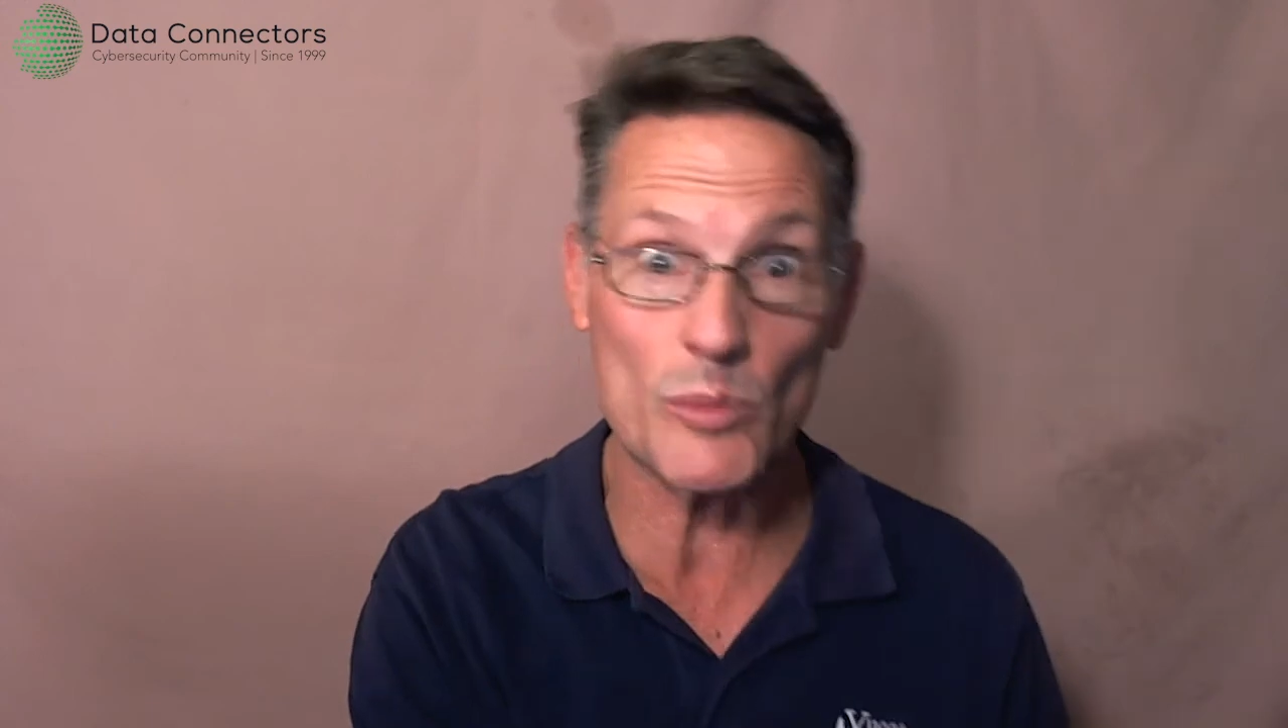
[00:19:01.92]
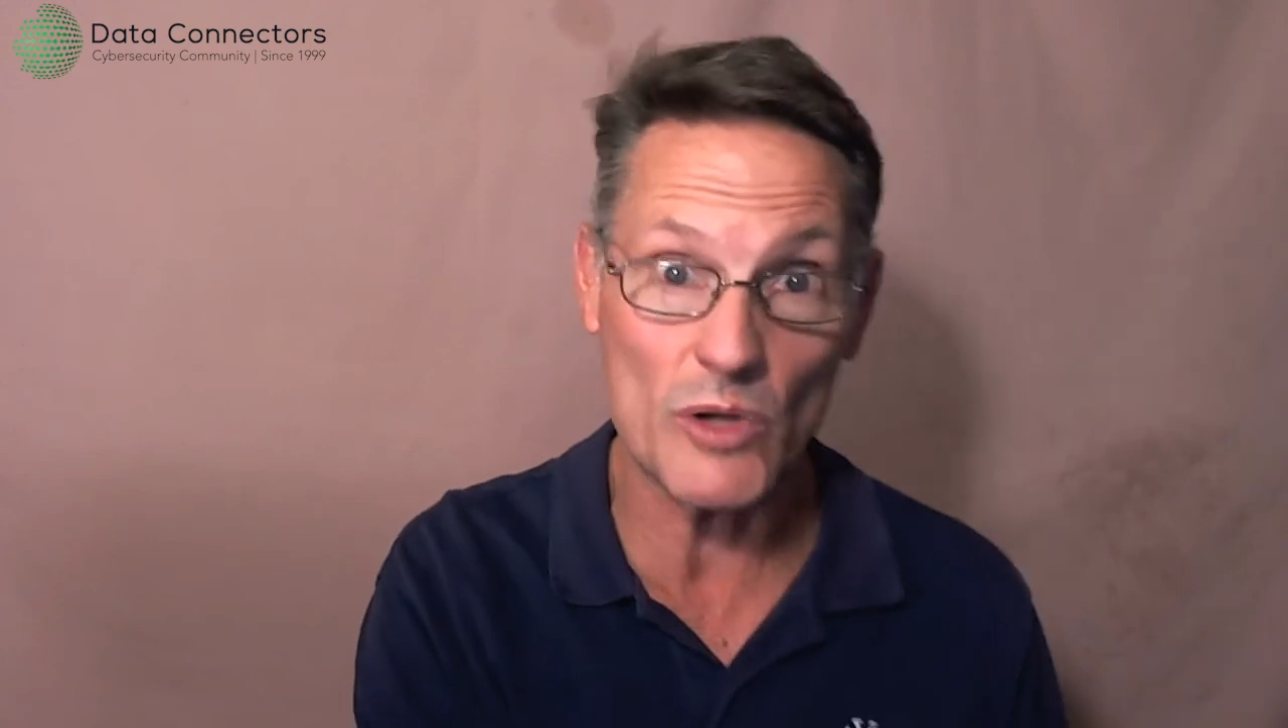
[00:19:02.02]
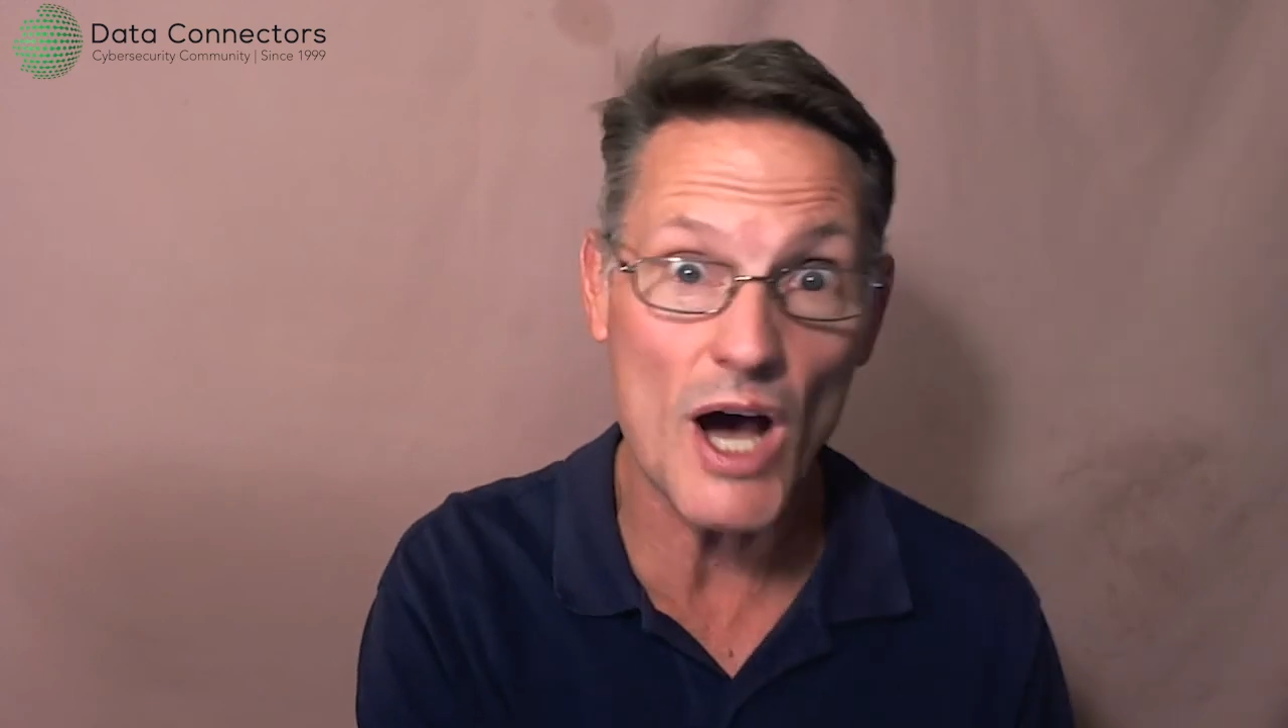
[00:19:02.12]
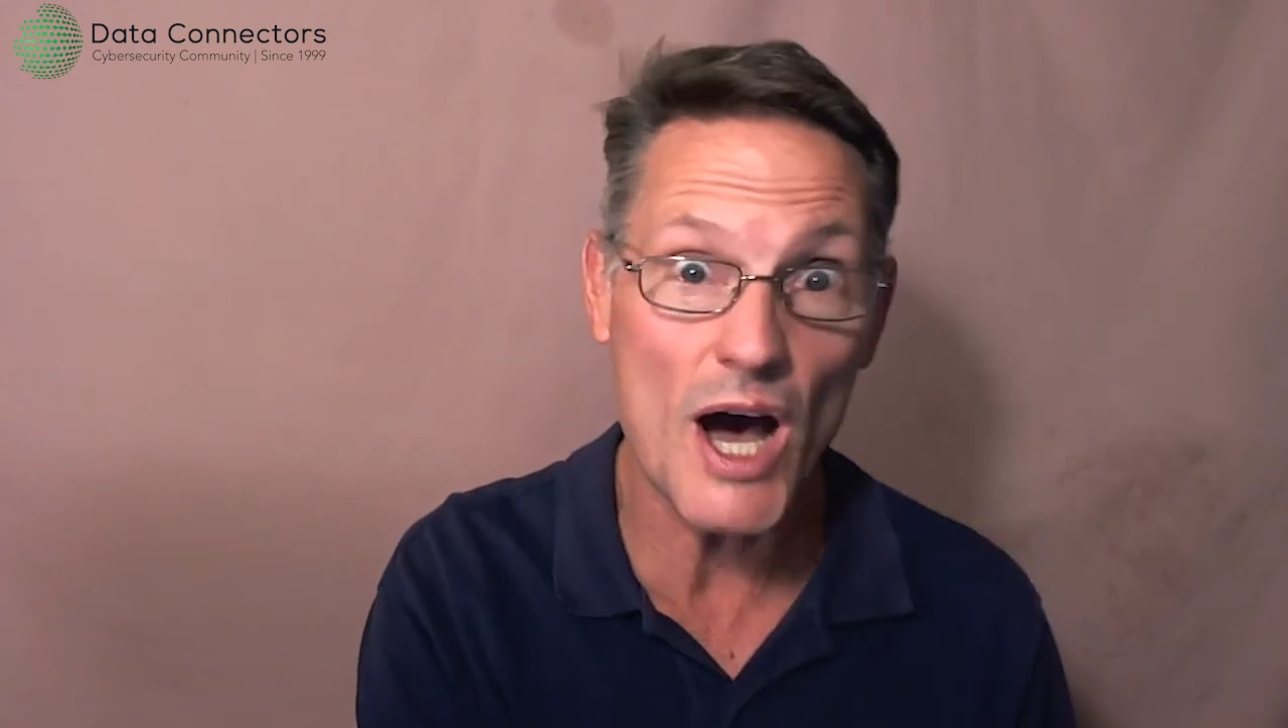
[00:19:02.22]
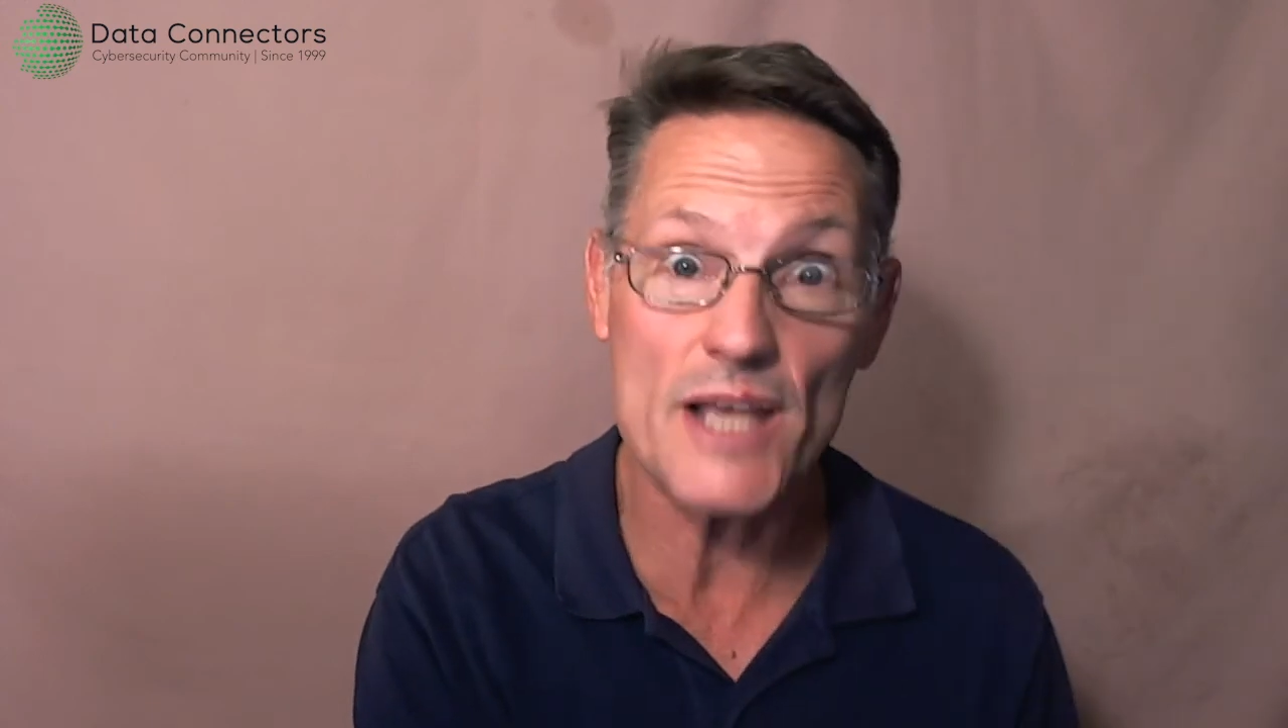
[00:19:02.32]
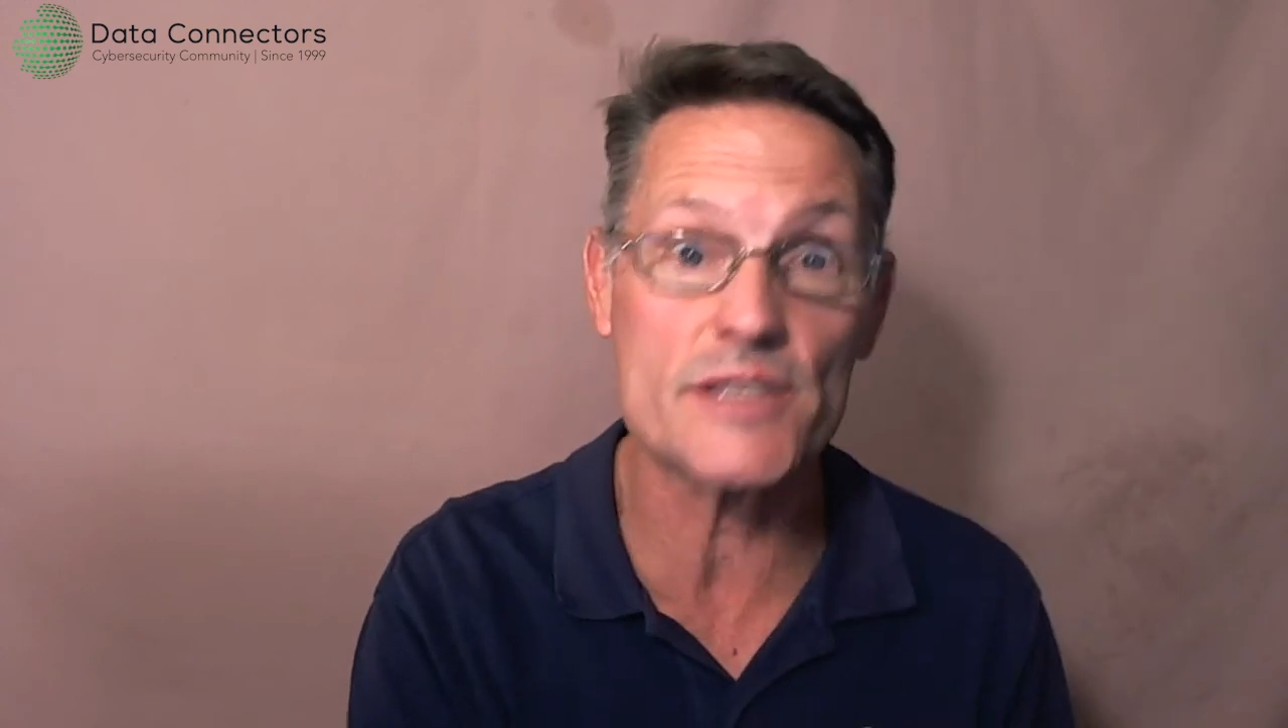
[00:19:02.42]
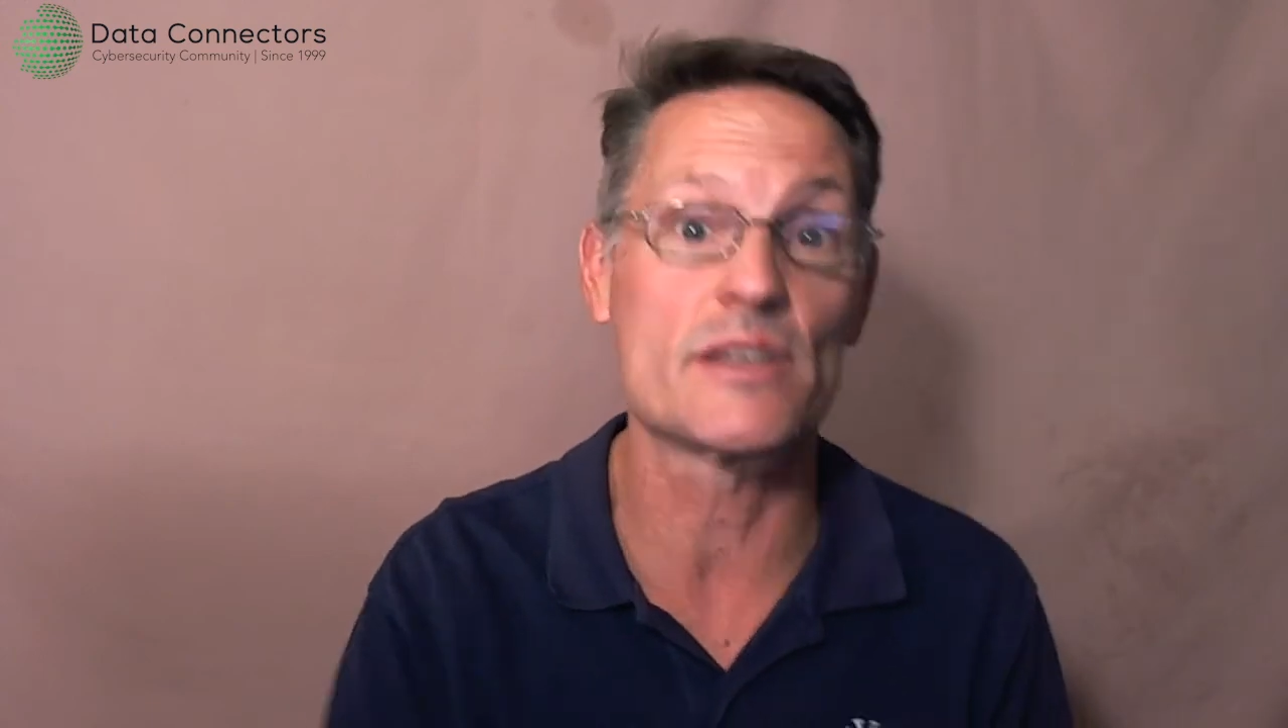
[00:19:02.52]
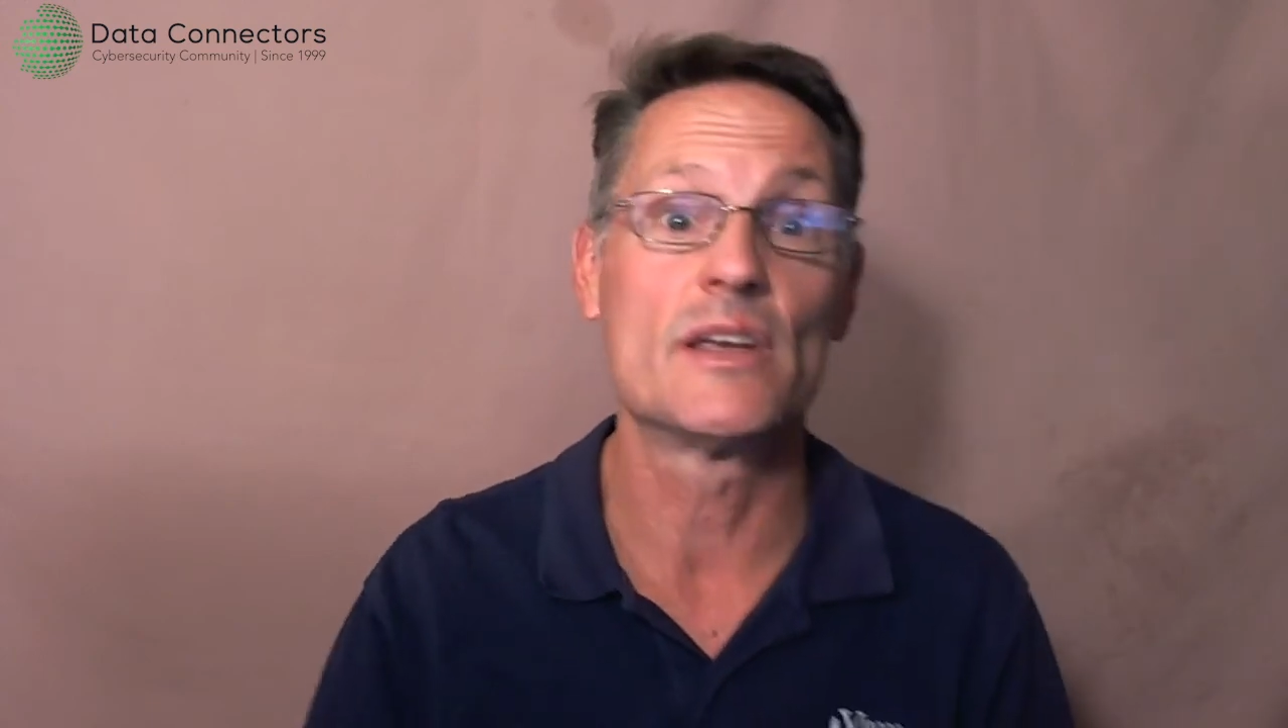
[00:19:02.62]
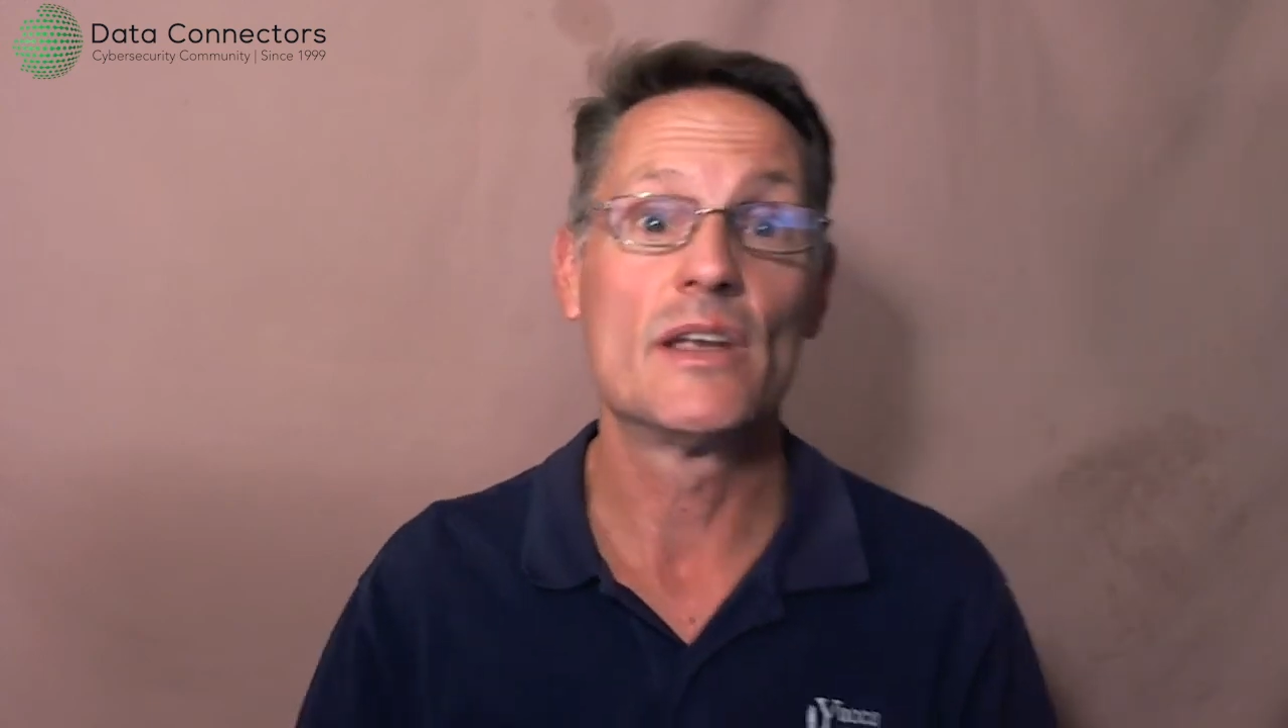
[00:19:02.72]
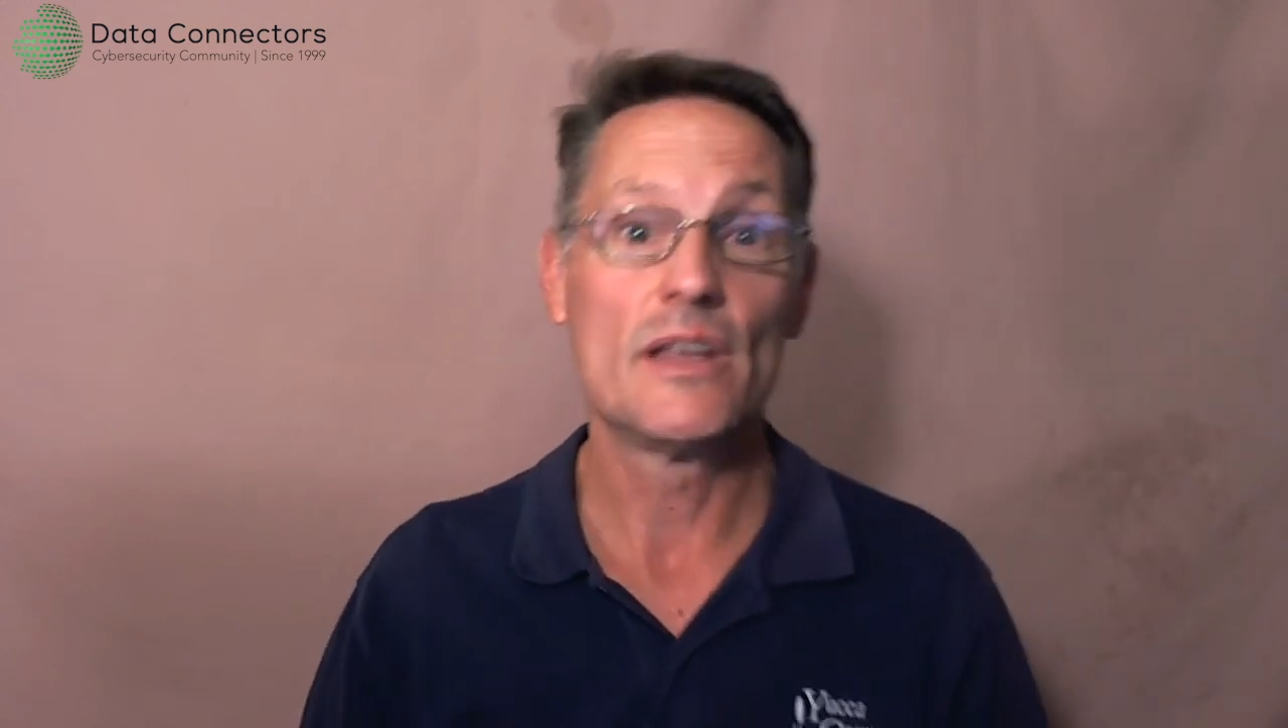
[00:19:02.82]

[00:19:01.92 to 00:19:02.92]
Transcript: cost